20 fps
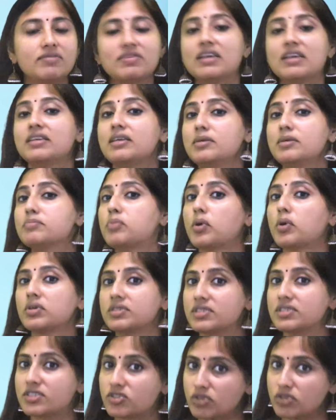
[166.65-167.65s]
very
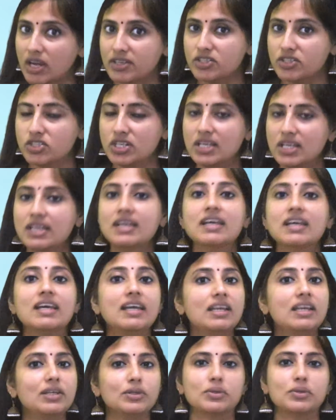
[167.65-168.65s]
important strategy
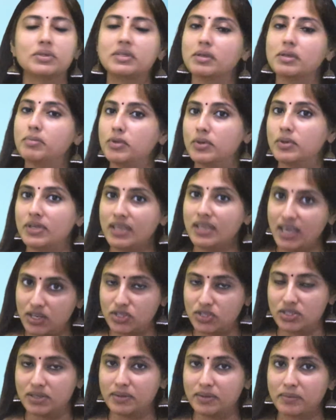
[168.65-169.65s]
in good
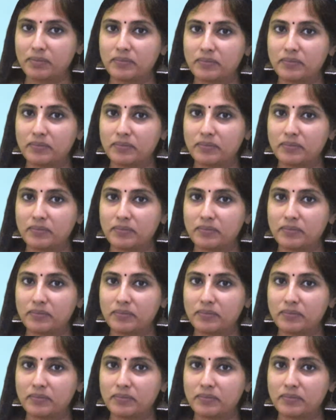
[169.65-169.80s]
communication.